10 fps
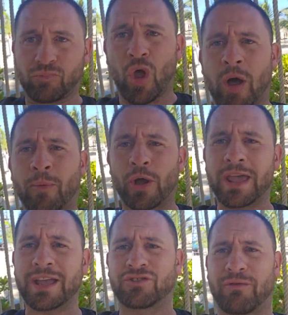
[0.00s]
I'm not
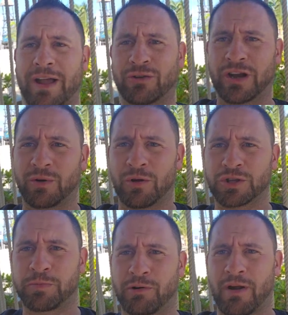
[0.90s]
here to rain on
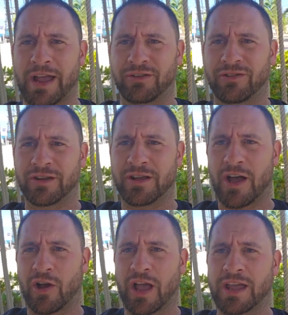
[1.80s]
anyone's parade,
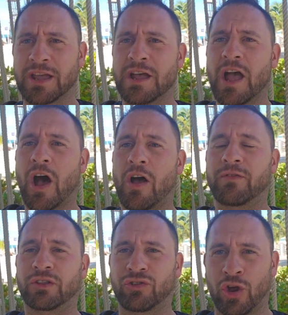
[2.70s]
okay? I
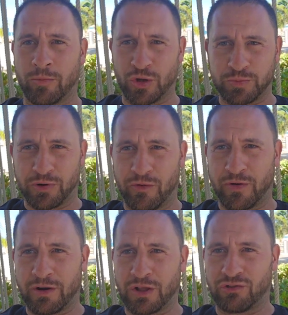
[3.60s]
think Tottenham Hotspur are a
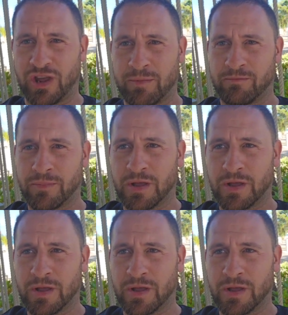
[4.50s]
very good team.